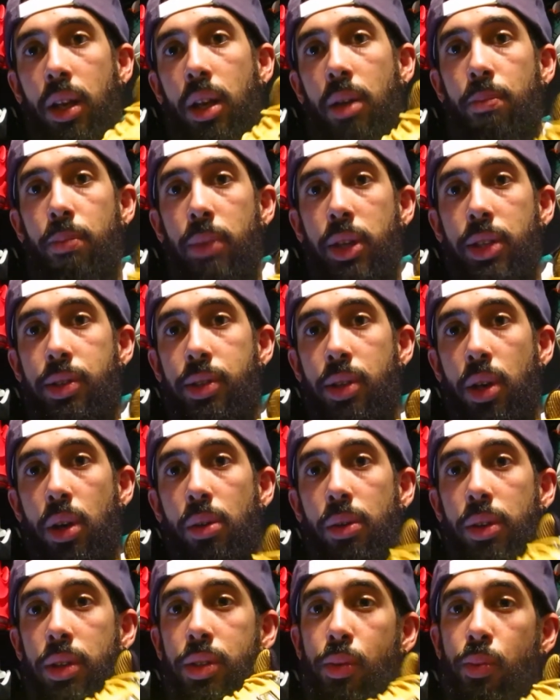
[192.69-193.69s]

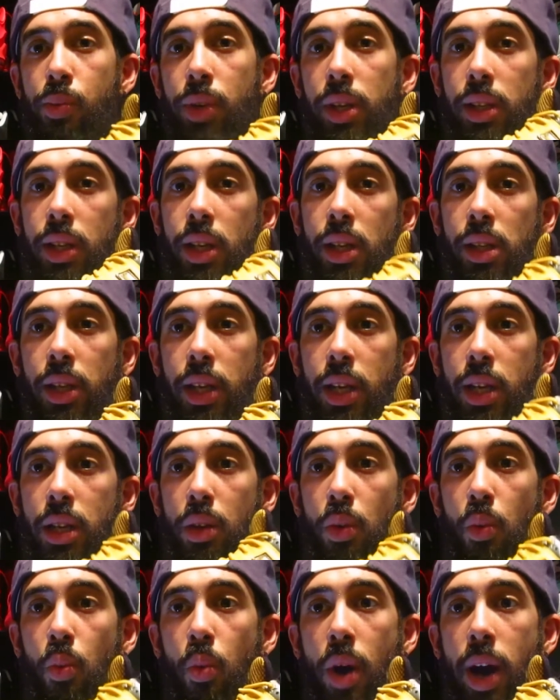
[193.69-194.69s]
Midsole is a really clean
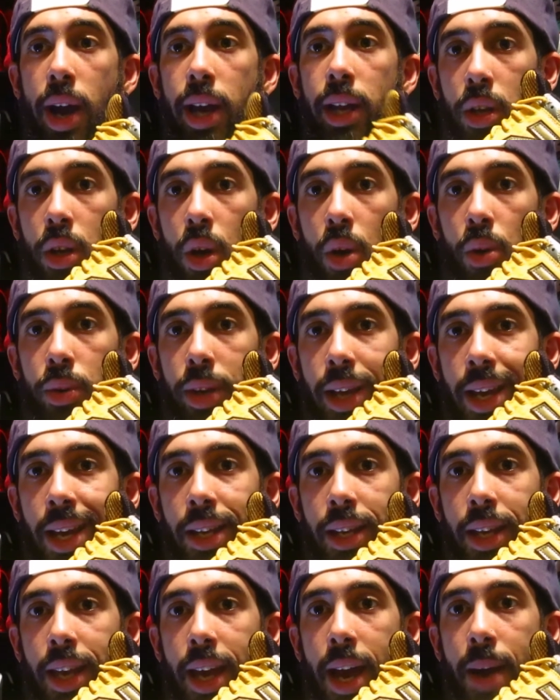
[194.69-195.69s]
white gold
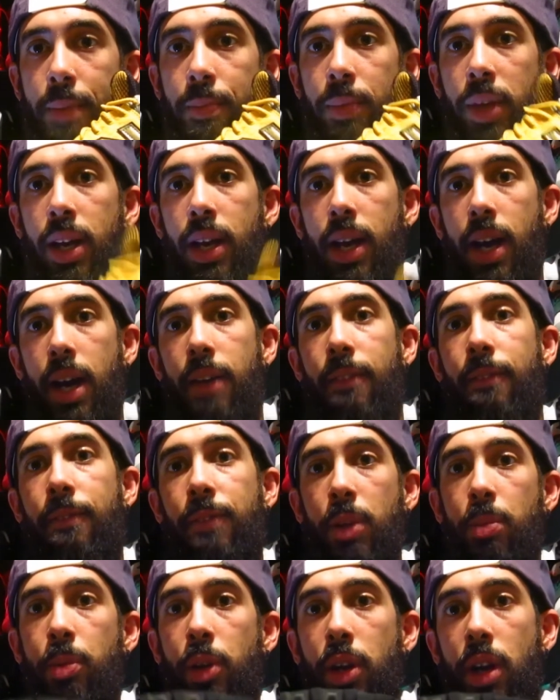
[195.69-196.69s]
end cap.
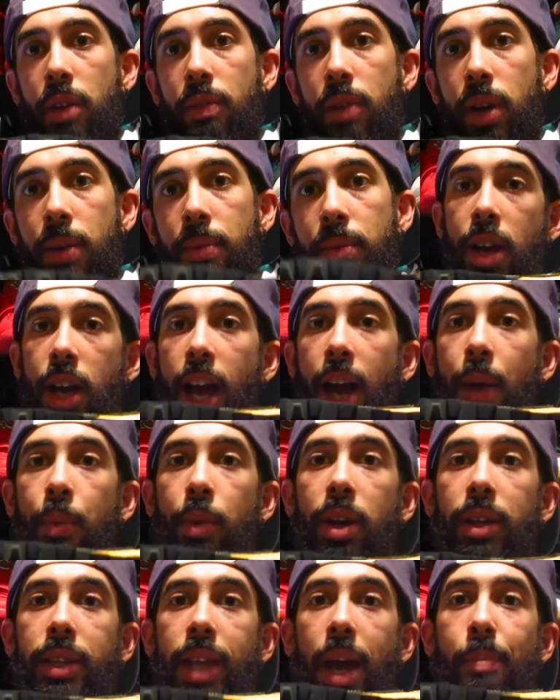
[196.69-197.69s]
Flip it over and we
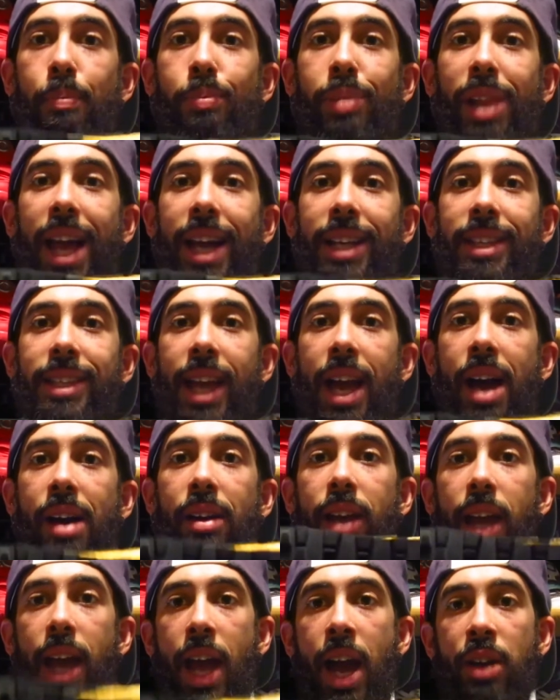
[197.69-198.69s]
got that blacked out
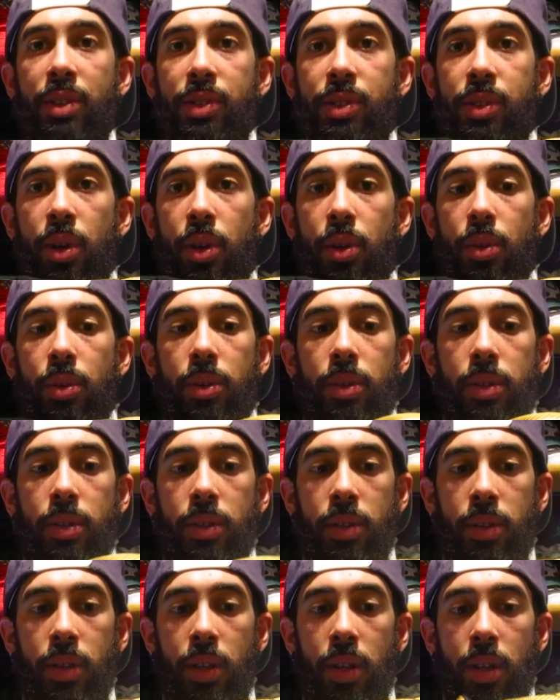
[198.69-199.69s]
outsole.
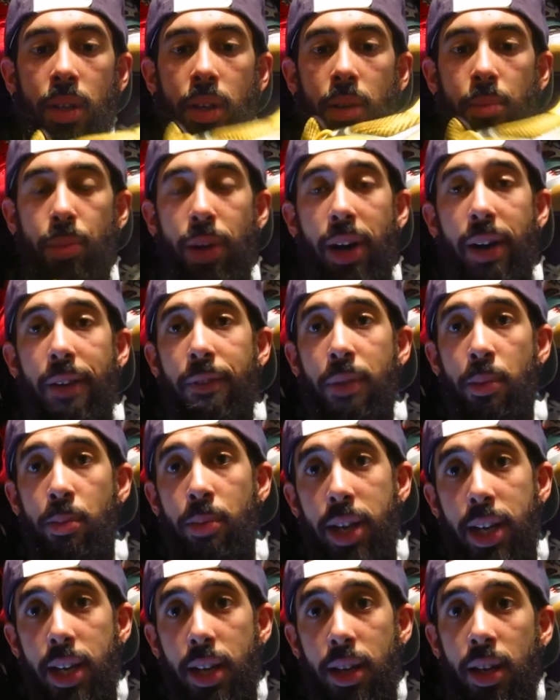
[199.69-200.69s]
But for
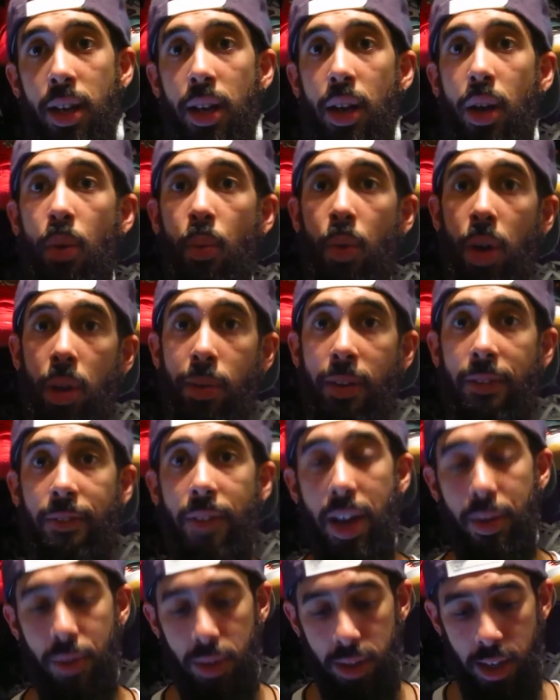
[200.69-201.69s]
me, one of my
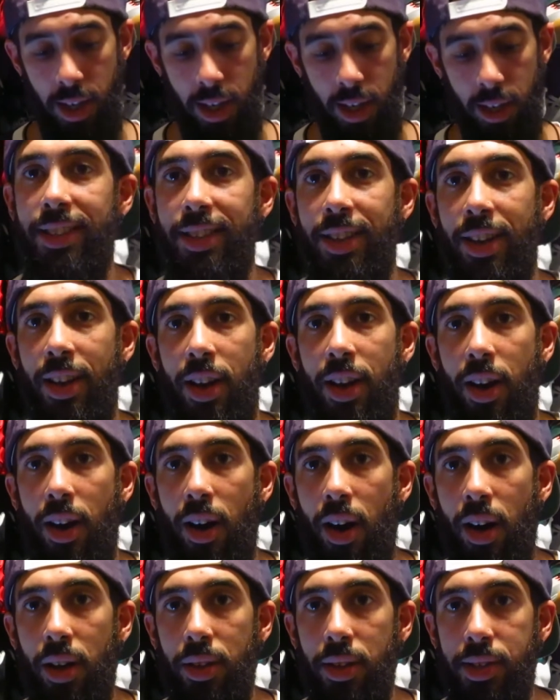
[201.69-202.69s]
favorite things,
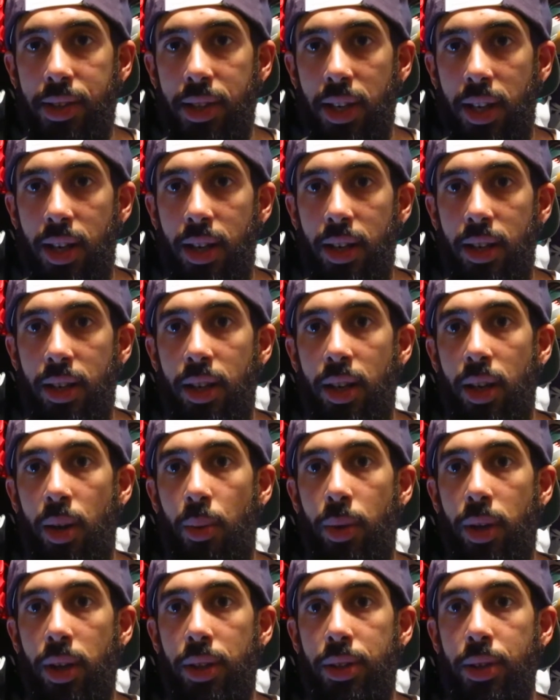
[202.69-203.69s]
on the tongue,
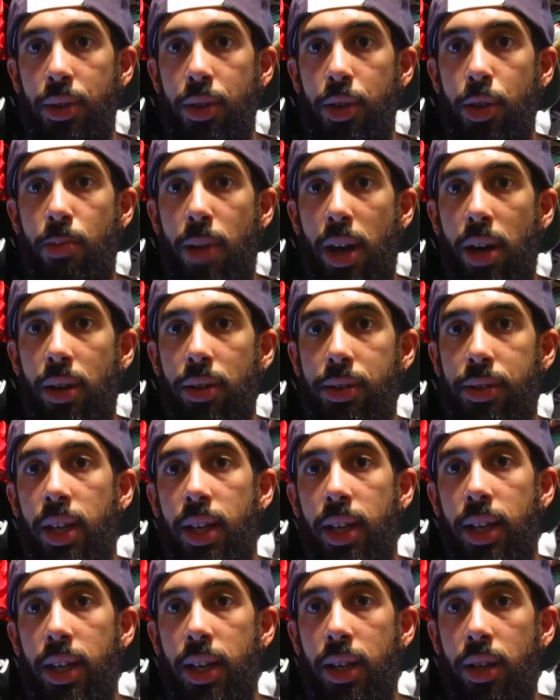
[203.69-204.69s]
we got the New Balance
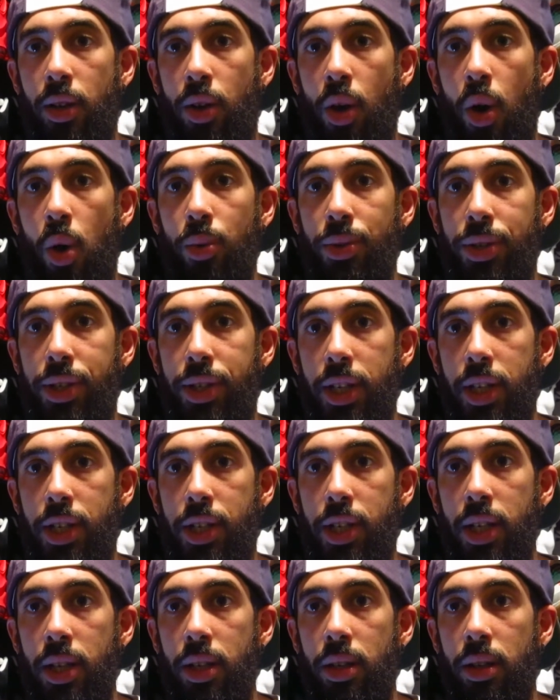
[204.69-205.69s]
in gold
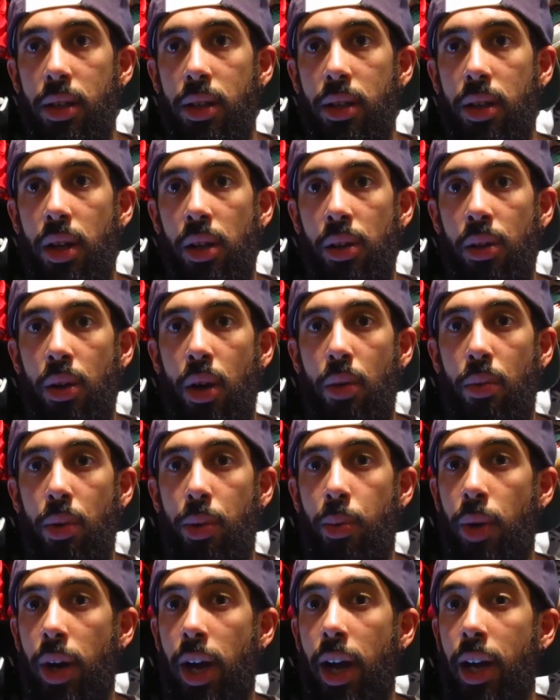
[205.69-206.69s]
stitching, along
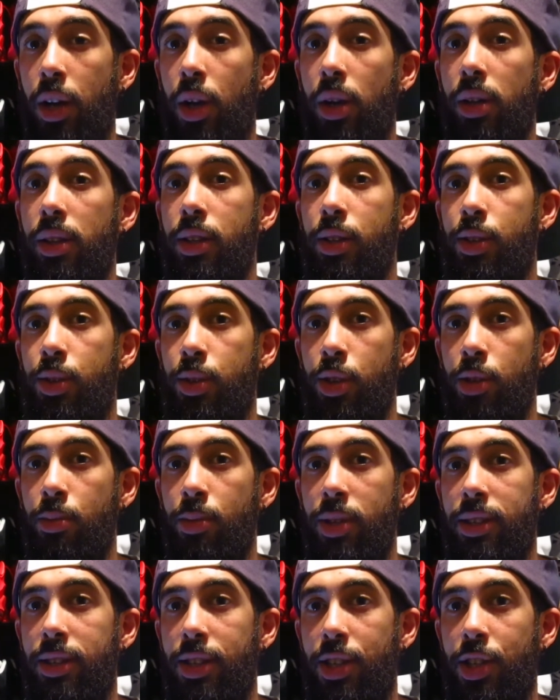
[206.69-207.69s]
with what I can only assume
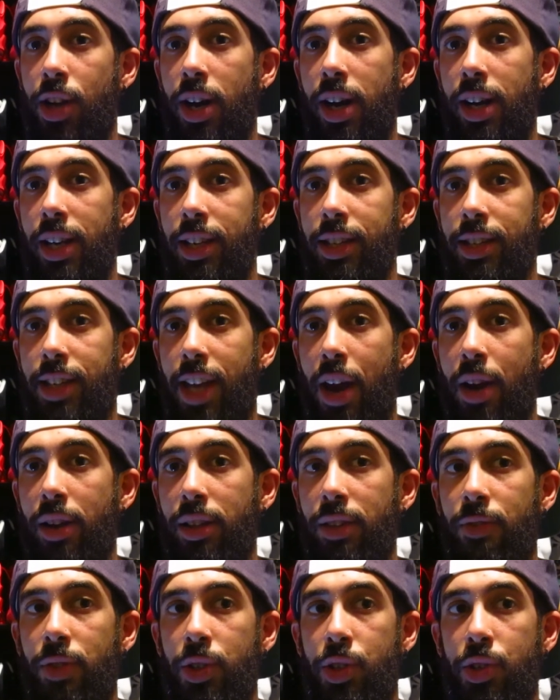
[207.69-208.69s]
is the Chinese
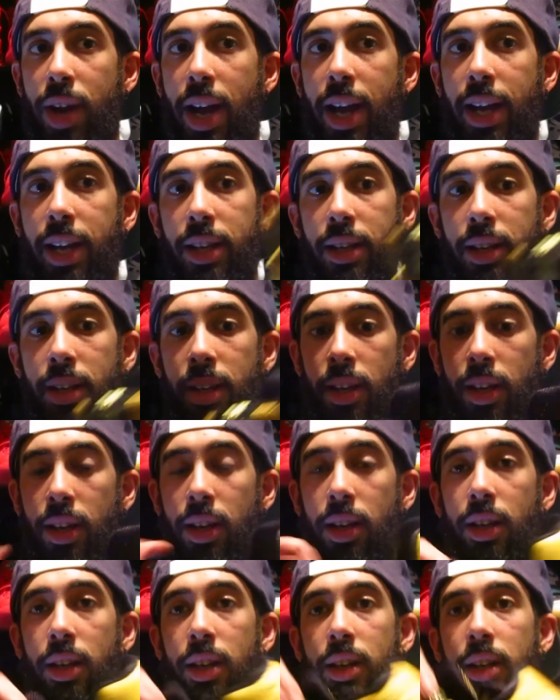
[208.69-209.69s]
character for dragon,
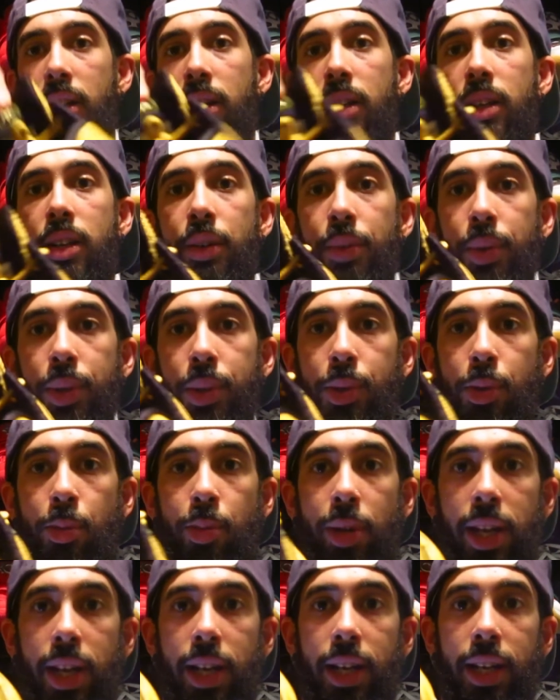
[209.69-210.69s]
which is
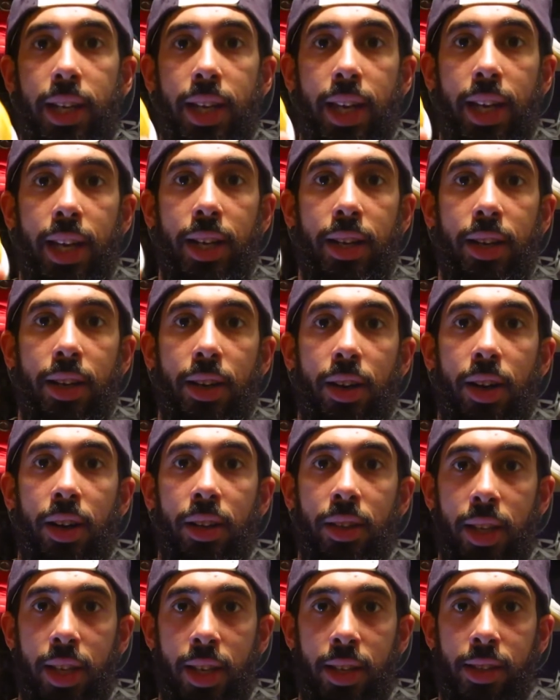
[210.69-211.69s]
repeated again
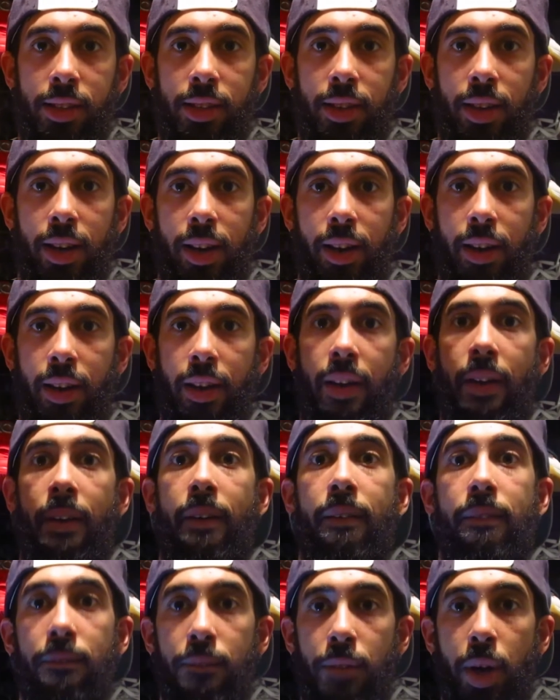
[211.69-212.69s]
on the inside.
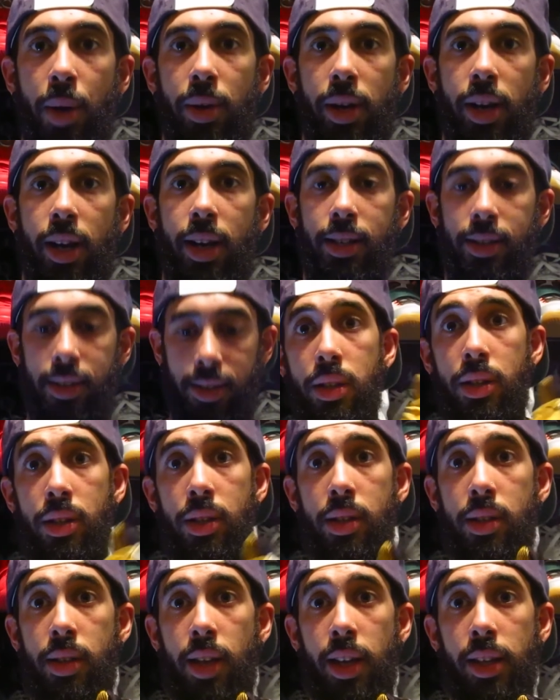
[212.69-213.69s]
Very nice.
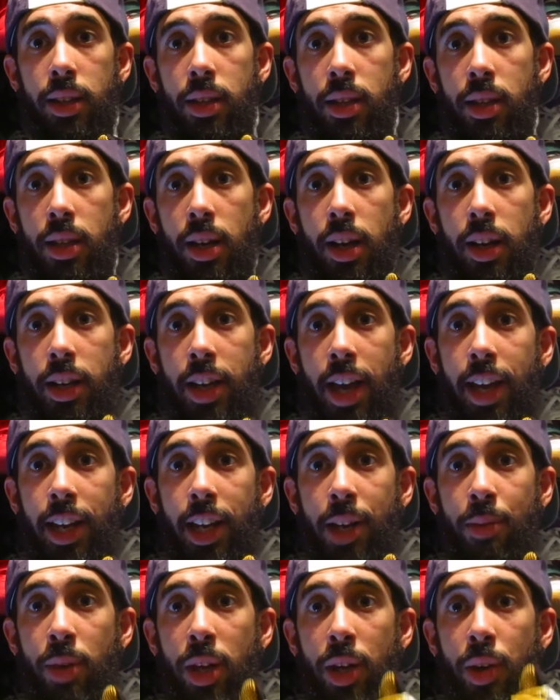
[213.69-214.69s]
Just like the
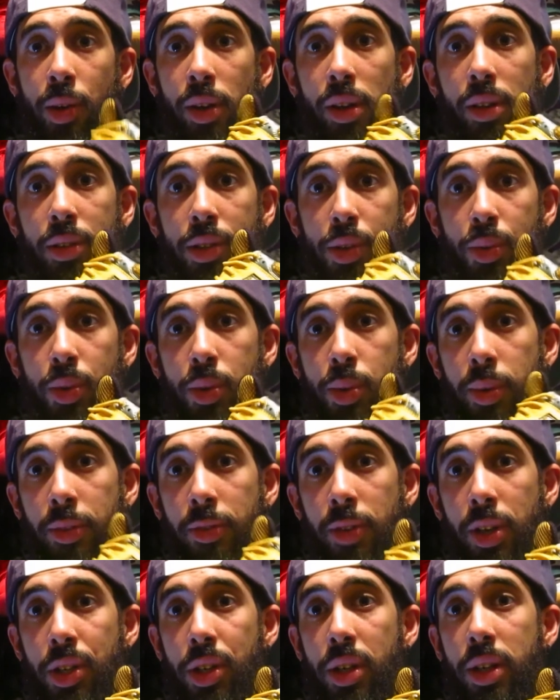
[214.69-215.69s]
KD Meteorologist, which we
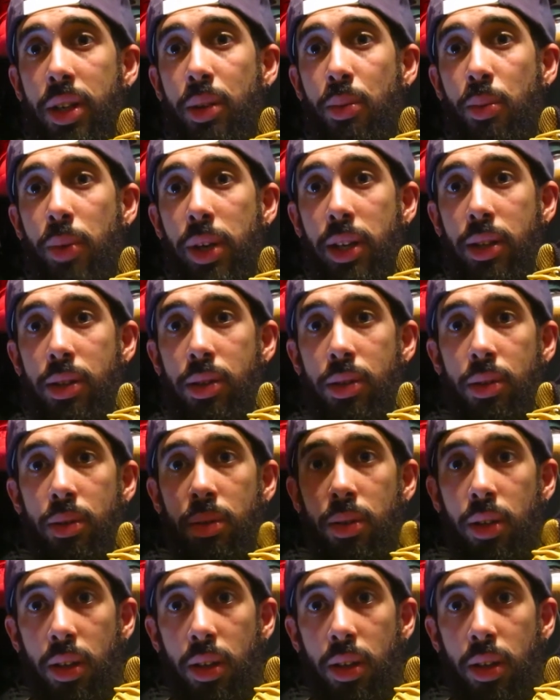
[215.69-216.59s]
featured in week 2.